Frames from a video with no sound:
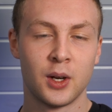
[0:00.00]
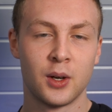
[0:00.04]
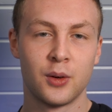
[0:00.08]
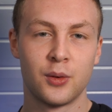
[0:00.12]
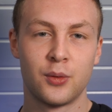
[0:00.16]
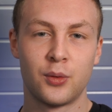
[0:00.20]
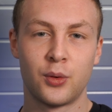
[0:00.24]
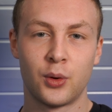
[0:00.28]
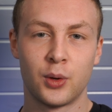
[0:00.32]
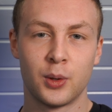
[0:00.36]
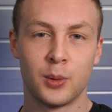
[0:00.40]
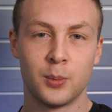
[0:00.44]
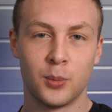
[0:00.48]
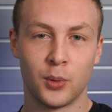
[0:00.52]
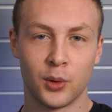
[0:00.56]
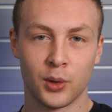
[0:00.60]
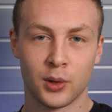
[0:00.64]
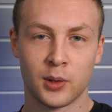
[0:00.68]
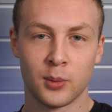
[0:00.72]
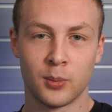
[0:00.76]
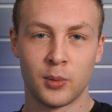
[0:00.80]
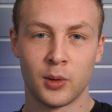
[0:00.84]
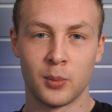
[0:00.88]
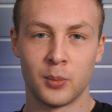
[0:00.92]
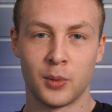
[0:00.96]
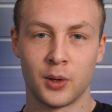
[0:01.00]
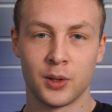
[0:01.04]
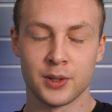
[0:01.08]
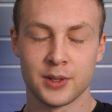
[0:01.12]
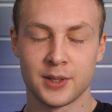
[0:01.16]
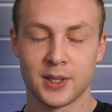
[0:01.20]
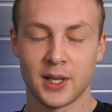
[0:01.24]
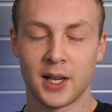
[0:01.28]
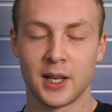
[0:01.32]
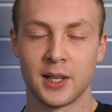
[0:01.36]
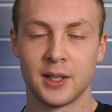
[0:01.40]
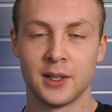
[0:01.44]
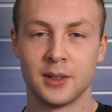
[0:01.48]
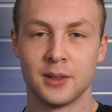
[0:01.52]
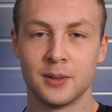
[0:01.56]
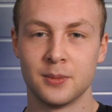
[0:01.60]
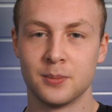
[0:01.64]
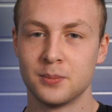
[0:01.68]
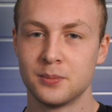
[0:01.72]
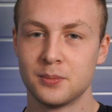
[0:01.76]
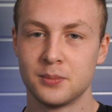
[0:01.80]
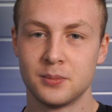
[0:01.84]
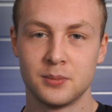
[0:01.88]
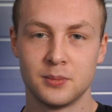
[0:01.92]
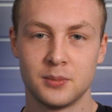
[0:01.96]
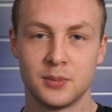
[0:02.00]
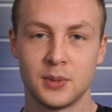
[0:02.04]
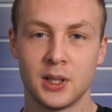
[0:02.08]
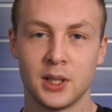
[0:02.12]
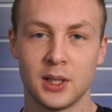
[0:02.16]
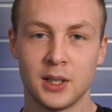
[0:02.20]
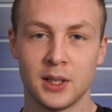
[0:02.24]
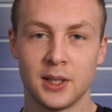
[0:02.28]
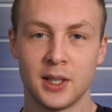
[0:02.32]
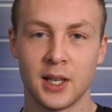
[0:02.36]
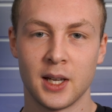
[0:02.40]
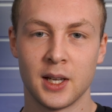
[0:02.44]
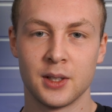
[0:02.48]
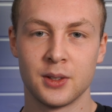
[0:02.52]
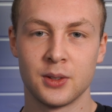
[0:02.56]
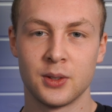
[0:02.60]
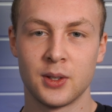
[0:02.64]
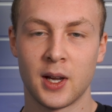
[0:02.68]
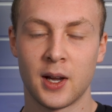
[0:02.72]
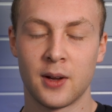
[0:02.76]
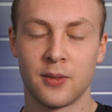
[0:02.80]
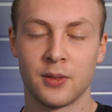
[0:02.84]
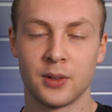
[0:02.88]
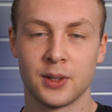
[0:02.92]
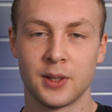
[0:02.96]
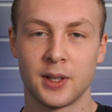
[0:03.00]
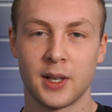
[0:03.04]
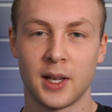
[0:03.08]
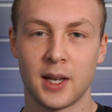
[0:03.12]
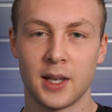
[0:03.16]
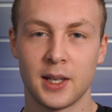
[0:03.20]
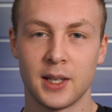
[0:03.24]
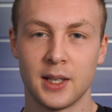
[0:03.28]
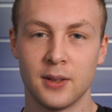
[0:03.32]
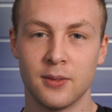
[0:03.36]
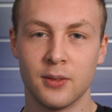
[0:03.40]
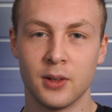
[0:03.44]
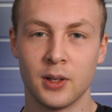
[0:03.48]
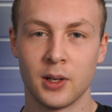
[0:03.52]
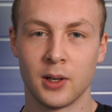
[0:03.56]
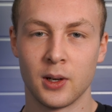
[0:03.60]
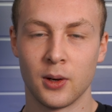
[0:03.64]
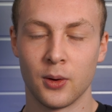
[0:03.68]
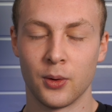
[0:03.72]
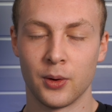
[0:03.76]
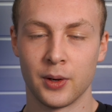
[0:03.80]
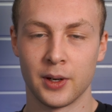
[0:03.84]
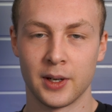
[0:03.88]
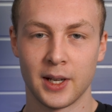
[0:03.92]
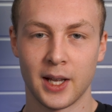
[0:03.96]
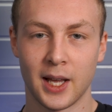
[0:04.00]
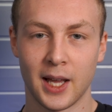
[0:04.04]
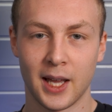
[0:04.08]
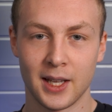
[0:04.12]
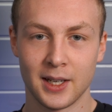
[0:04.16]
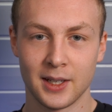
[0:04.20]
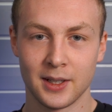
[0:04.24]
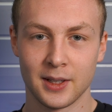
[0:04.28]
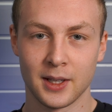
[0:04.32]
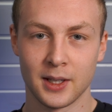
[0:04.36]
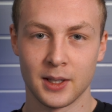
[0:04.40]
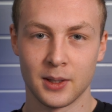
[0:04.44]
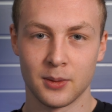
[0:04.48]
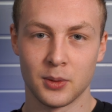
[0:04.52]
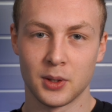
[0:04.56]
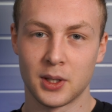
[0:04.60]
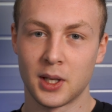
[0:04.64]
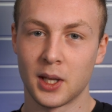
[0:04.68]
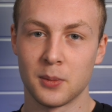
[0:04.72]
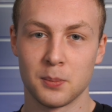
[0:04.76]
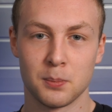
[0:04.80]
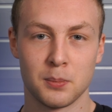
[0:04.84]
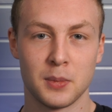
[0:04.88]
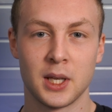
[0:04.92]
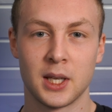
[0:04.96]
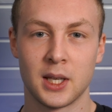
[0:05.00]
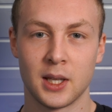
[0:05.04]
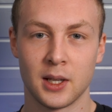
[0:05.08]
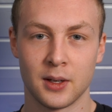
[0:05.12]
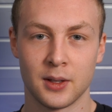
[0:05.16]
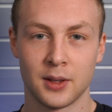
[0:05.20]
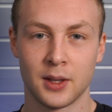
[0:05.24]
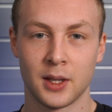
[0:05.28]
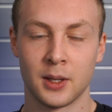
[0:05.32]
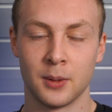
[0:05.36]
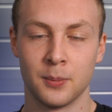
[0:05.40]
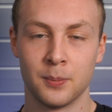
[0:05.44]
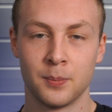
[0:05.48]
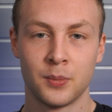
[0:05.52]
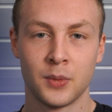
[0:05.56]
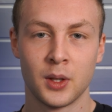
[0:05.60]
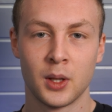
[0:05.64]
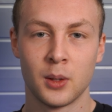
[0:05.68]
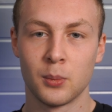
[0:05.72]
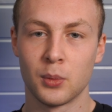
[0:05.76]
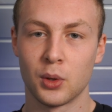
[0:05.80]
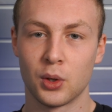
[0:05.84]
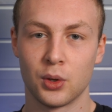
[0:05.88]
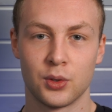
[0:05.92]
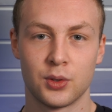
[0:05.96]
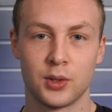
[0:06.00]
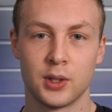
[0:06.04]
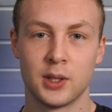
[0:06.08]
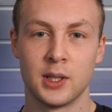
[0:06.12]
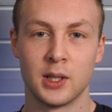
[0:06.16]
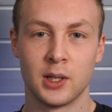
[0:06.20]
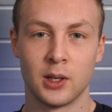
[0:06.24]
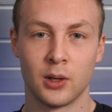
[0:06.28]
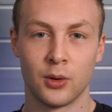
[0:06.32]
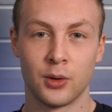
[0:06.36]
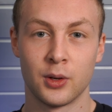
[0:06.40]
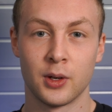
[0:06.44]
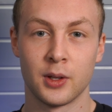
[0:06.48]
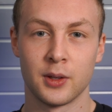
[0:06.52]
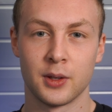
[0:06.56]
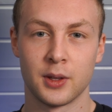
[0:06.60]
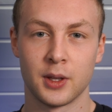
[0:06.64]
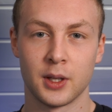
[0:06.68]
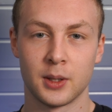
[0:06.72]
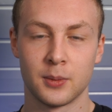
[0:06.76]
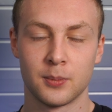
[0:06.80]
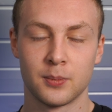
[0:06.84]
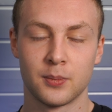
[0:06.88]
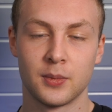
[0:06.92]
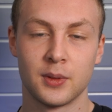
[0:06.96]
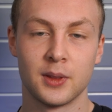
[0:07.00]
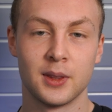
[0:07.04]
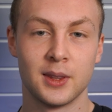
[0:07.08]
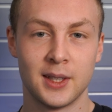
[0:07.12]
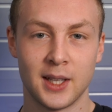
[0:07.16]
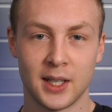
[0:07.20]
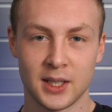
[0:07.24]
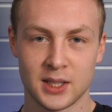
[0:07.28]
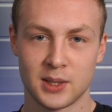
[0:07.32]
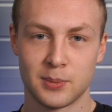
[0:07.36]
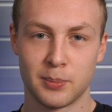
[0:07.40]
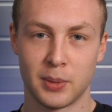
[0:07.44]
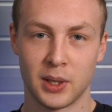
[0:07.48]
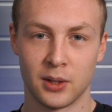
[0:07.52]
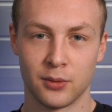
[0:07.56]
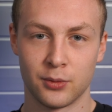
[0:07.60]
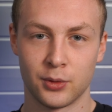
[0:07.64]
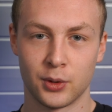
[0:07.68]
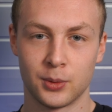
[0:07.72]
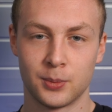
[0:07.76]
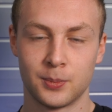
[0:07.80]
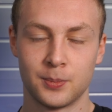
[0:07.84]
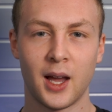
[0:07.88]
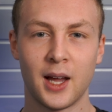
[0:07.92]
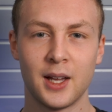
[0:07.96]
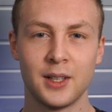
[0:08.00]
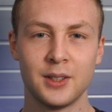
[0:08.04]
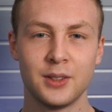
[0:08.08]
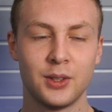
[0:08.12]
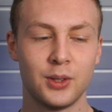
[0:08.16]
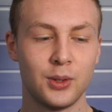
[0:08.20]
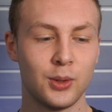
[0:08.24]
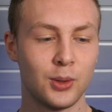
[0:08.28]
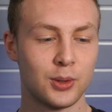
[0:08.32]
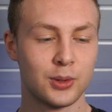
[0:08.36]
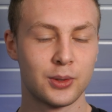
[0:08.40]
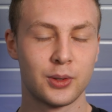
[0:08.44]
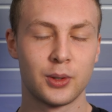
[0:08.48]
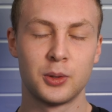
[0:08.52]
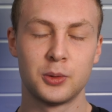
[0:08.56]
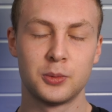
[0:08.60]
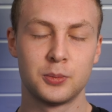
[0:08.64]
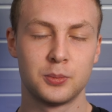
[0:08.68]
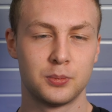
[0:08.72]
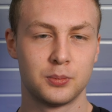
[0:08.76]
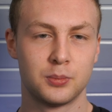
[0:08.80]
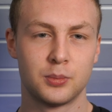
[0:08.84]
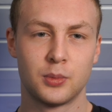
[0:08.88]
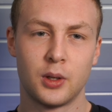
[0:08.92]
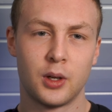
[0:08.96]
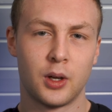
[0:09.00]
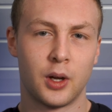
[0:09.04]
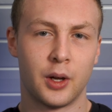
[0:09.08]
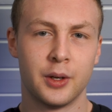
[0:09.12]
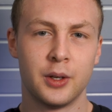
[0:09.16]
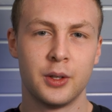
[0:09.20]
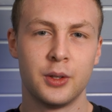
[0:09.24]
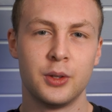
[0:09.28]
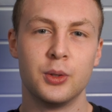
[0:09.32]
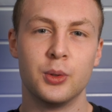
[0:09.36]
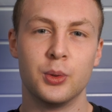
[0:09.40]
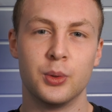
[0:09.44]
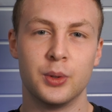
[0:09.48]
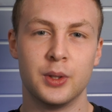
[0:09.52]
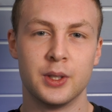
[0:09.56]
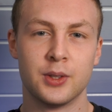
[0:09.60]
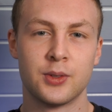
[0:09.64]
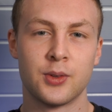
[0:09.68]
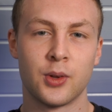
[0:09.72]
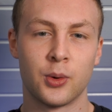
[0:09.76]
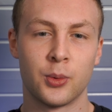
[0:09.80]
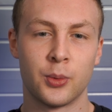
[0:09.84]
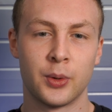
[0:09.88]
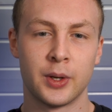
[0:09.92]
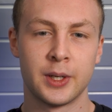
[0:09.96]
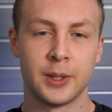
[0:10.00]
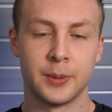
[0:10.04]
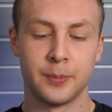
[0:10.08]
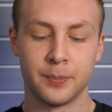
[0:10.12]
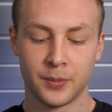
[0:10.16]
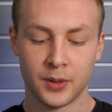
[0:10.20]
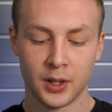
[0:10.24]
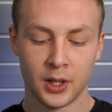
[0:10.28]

for multiple months, and in the end you haven't even learned anything. You can't make anything because you didn't learn anything. That's painful. And you also kind of knew this already.